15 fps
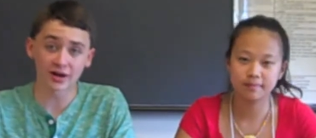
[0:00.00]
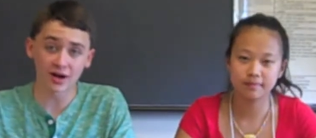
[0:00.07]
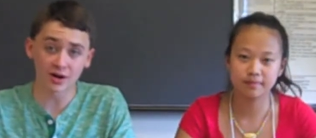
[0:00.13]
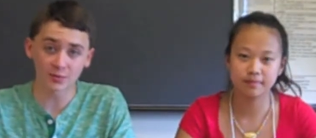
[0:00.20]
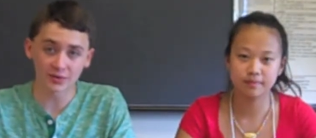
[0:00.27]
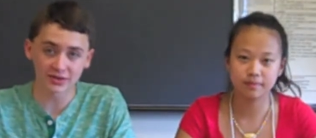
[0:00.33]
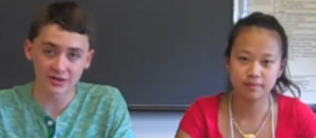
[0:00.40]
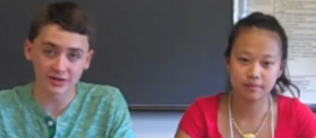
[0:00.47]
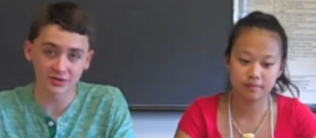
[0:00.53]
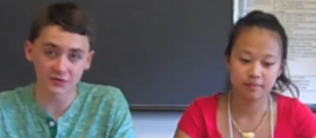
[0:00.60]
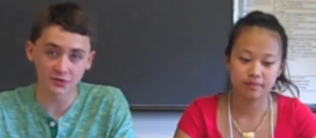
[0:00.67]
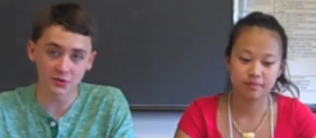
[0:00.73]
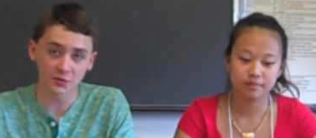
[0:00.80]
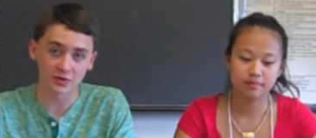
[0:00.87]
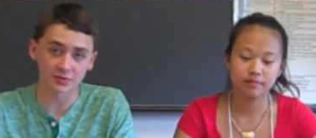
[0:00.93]
Speaker 1: on with the
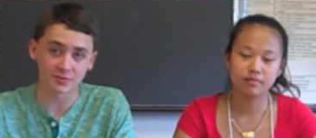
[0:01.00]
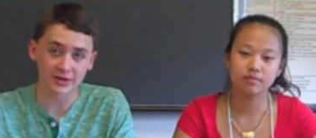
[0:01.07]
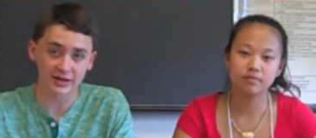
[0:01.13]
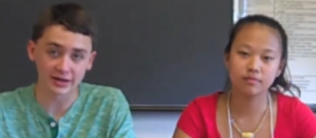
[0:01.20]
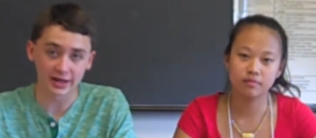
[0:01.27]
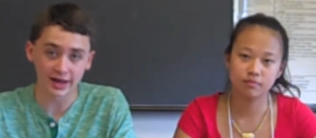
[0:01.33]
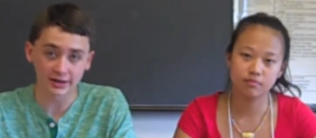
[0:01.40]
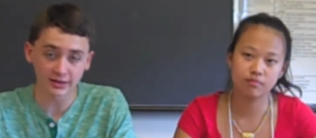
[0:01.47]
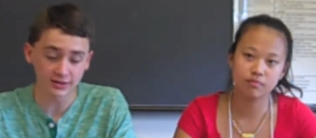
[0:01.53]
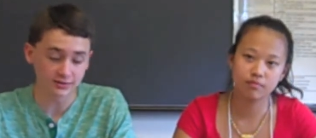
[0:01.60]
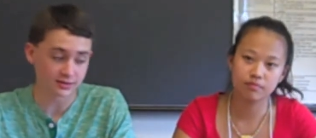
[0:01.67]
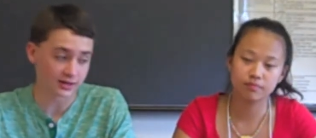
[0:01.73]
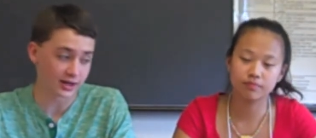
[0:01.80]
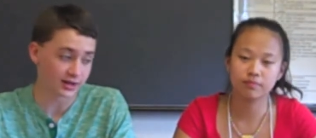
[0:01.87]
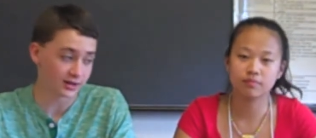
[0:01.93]
interview with me and Lila.
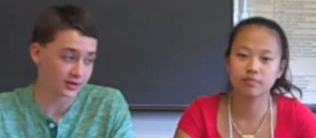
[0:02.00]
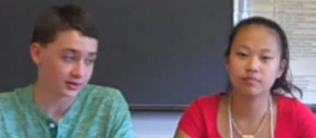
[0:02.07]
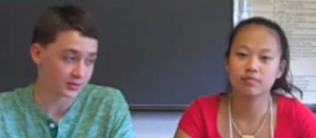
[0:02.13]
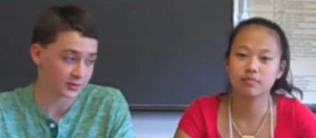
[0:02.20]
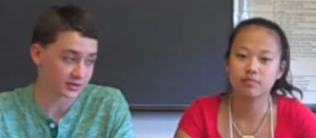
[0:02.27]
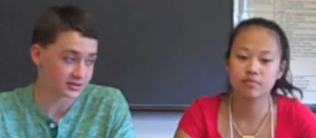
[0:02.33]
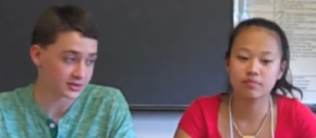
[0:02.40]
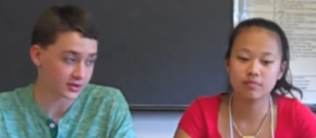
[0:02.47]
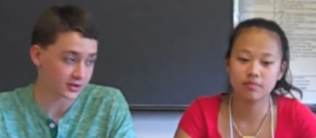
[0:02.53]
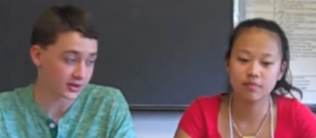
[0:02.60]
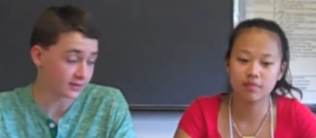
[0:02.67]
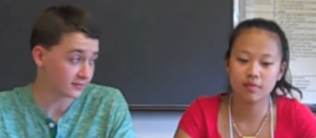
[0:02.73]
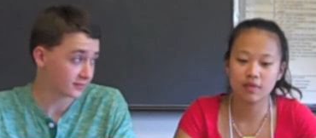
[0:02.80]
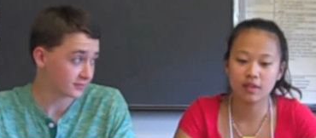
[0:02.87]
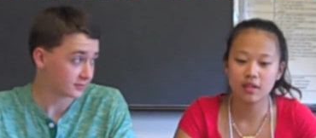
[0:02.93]
Lila, you want to start
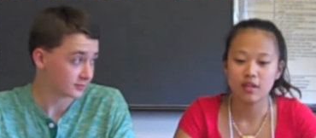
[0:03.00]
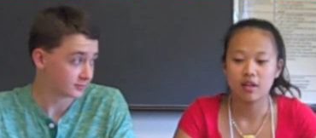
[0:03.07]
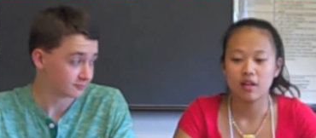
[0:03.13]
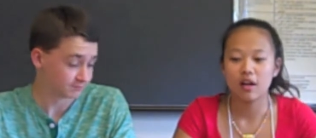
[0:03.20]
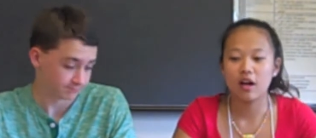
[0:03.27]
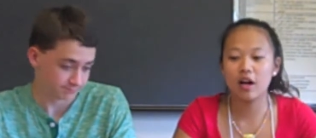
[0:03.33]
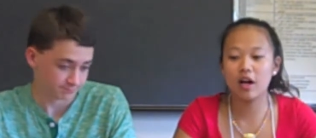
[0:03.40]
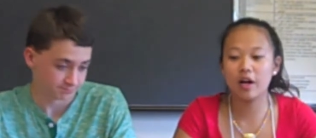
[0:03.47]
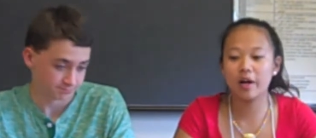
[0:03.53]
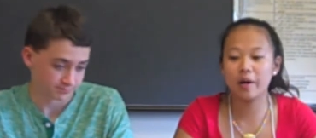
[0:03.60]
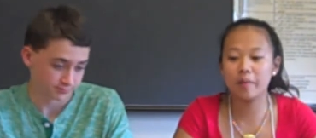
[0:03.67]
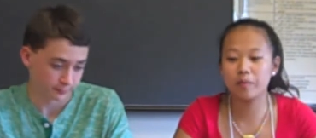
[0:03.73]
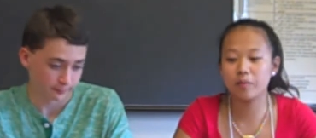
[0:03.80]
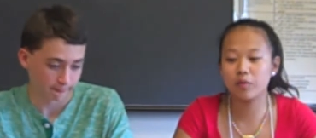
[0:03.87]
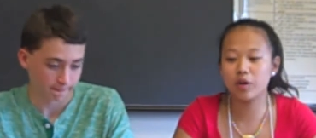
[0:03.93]
off?
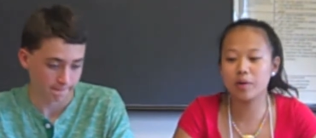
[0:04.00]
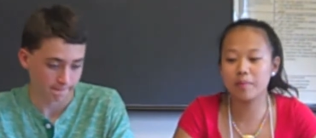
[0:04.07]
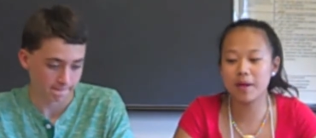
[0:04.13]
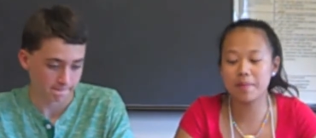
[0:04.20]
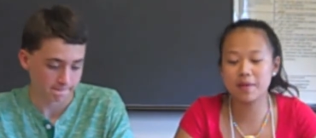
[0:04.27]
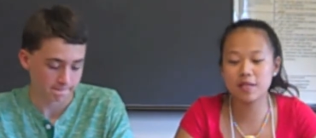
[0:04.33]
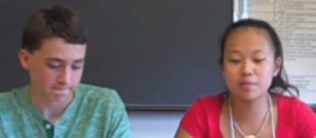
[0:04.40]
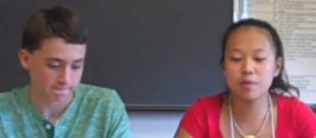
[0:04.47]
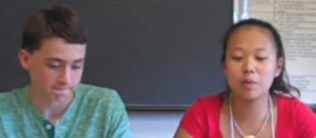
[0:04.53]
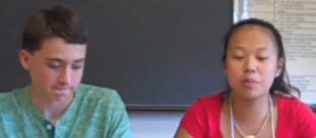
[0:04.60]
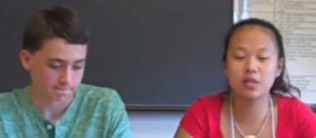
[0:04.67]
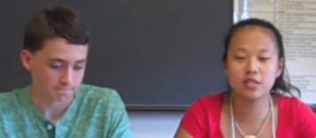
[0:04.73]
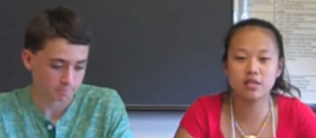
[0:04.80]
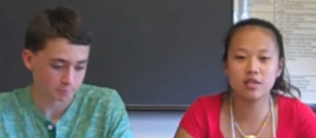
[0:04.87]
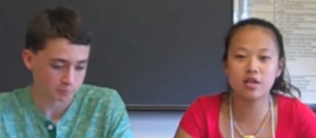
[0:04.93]
Speaker 2: Um, one of my best
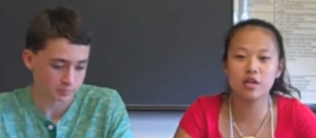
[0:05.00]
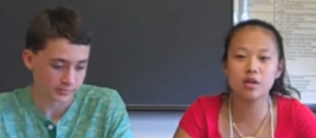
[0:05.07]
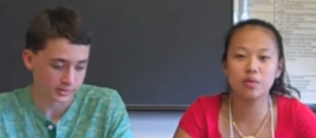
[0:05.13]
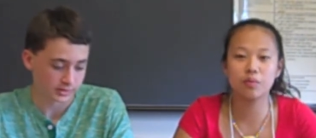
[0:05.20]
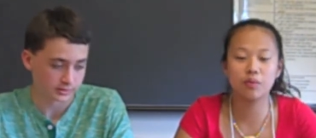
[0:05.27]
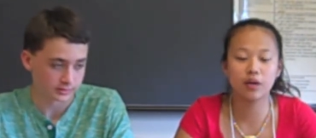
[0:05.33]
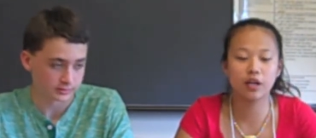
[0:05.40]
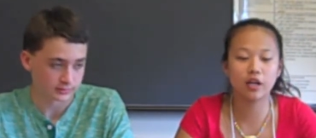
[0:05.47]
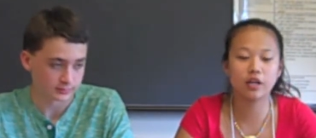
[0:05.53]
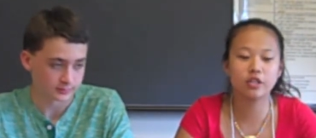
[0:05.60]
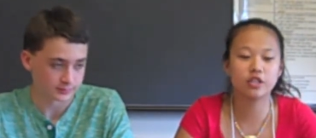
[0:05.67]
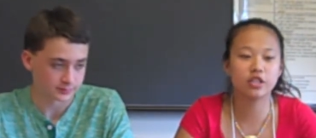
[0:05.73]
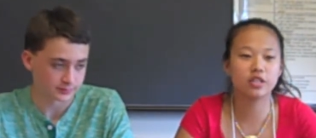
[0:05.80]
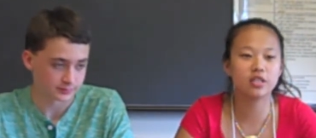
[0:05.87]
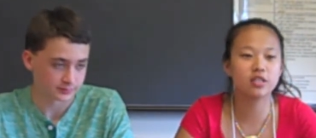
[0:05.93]
moments in here were
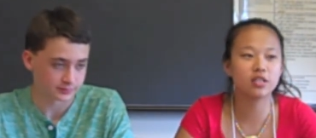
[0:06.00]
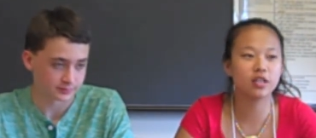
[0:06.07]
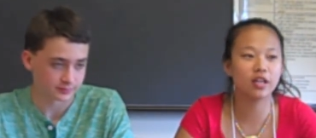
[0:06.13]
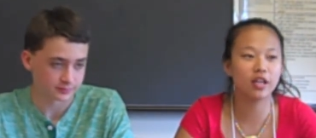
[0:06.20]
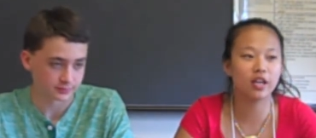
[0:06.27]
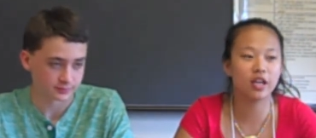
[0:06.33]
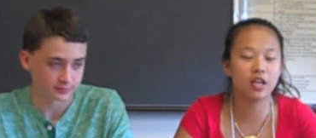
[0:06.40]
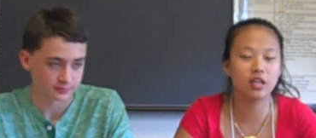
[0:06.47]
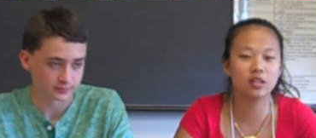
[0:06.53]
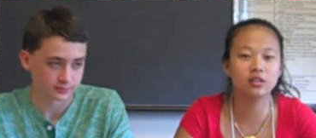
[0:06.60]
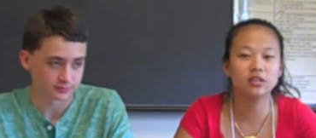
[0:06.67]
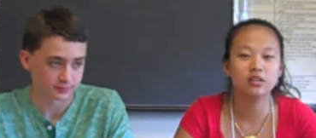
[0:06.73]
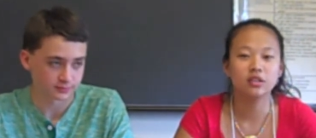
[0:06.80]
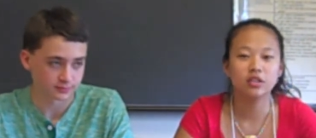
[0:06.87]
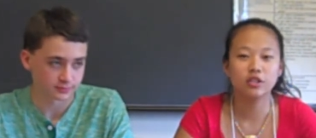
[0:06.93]
just getting
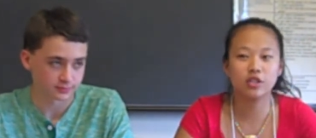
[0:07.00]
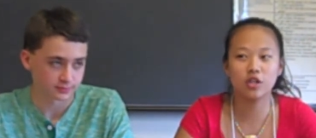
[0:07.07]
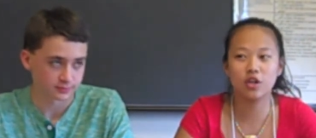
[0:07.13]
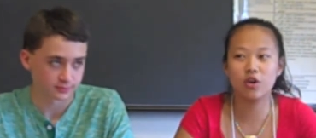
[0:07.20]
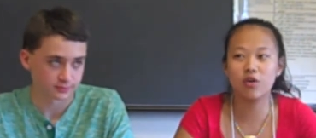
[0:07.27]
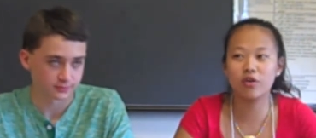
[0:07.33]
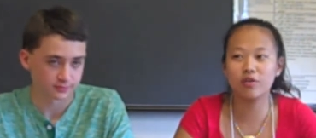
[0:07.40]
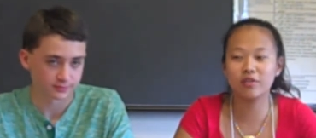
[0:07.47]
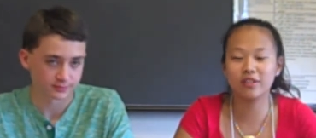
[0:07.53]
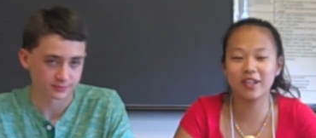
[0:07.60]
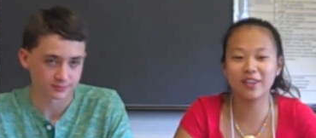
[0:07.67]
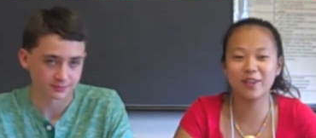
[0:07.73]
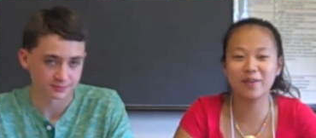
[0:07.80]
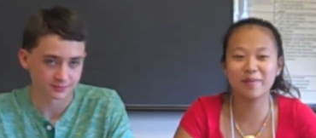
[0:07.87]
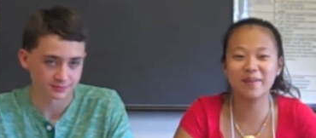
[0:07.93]
to know
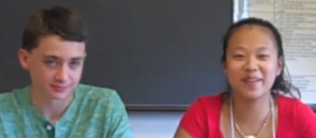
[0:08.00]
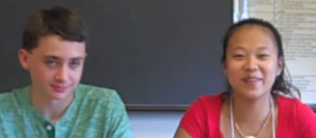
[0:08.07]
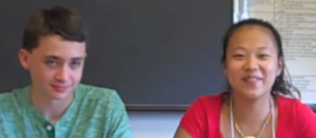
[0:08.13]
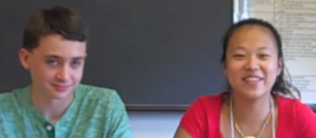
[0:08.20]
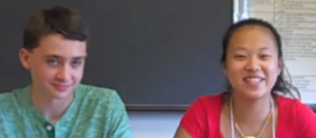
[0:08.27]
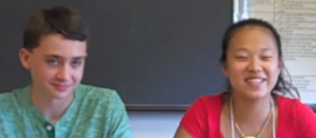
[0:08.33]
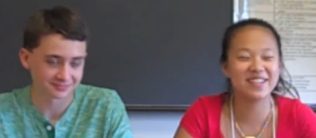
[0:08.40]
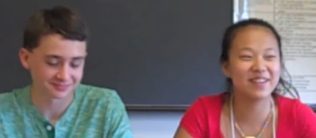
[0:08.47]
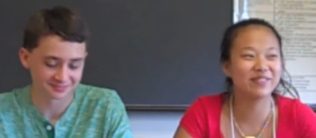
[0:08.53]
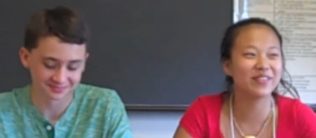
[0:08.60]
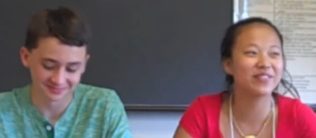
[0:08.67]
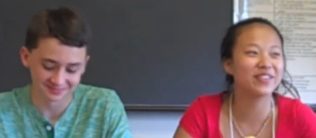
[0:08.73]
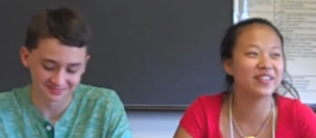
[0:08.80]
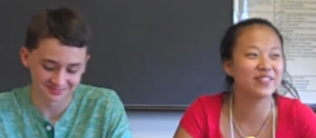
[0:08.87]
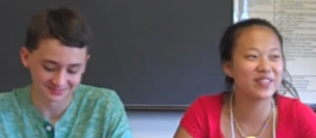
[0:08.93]
a little bit of each and every
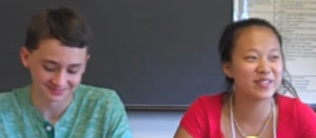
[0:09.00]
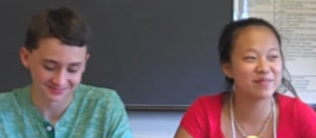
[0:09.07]
one of these